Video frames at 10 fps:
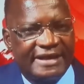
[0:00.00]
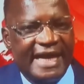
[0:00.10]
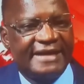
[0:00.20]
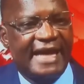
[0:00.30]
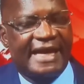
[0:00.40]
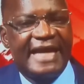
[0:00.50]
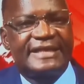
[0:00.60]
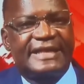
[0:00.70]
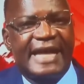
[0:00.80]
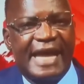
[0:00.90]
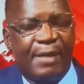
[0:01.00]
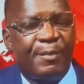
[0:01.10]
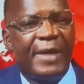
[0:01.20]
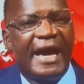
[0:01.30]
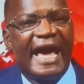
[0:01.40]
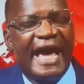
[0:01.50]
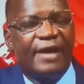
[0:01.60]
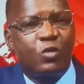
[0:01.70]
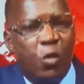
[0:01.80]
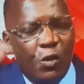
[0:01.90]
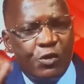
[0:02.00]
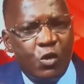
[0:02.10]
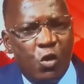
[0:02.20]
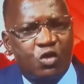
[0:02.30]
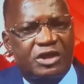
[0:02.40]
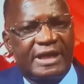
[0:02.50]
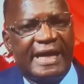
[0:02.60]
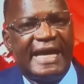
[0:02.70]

turned against him and who used